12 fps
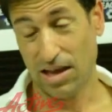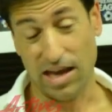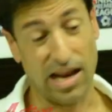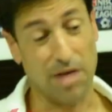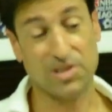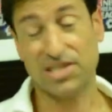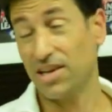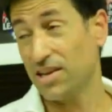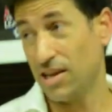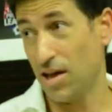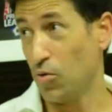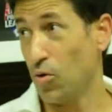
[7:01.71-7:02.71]
And I'm
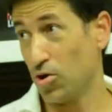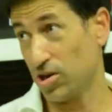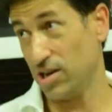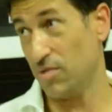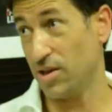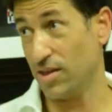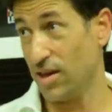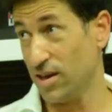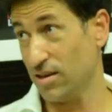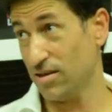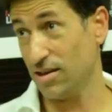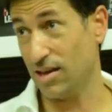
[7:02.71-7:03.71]
seeing them working every
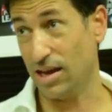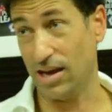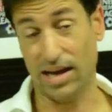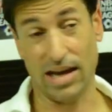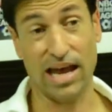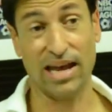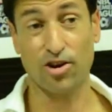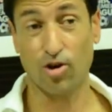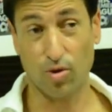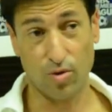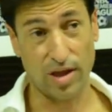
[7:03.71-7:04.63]
day, and I know